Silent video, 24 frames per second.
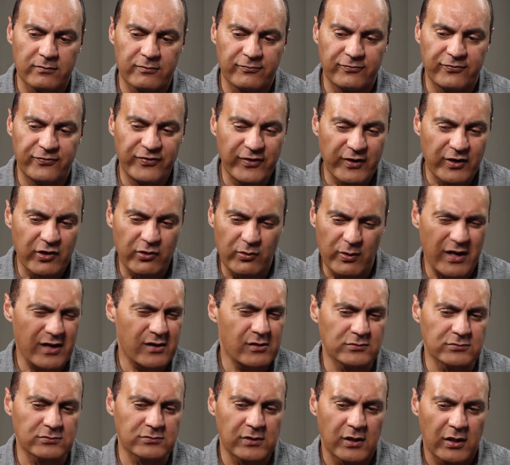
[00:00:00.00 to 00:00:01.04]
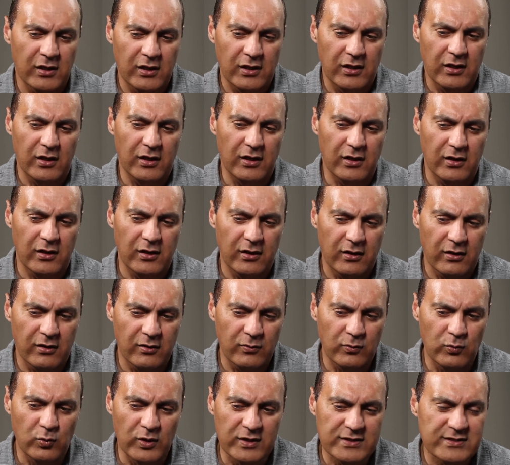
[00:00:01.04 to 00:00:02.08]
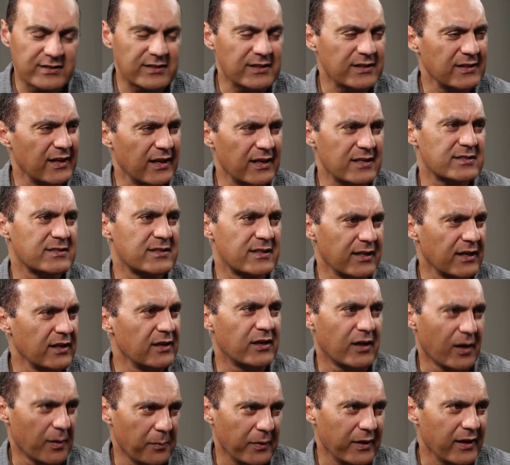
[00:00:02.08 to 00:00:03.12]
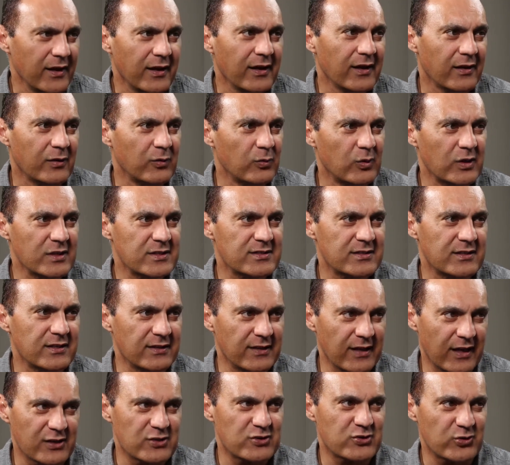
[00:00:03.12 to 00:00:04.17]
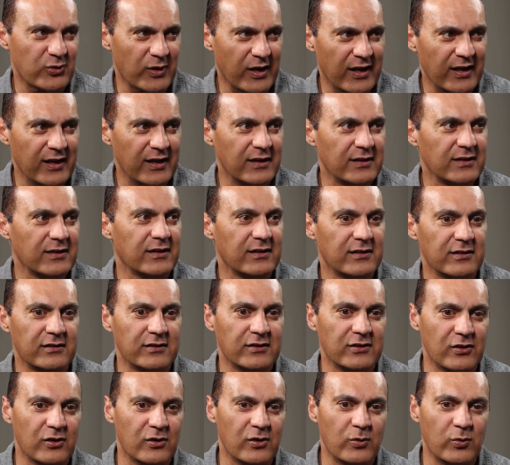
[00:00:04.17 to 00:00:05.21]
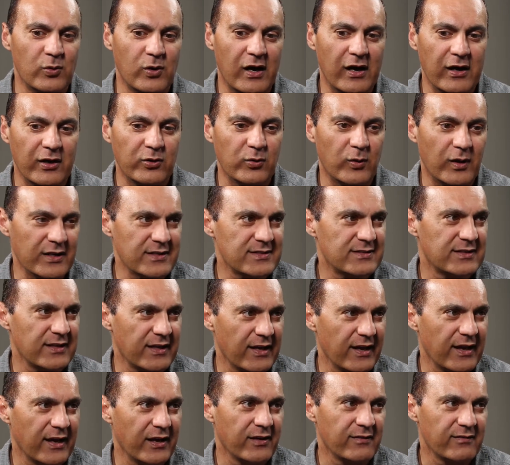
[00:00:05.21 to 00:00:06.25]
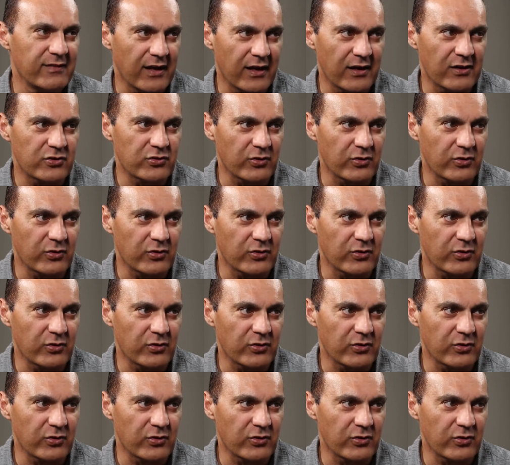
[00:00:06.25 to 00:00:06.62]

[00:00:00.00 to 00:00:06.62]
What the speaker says: figure out what's the next thing coming and what's the next trend, and how do I stay ahead of that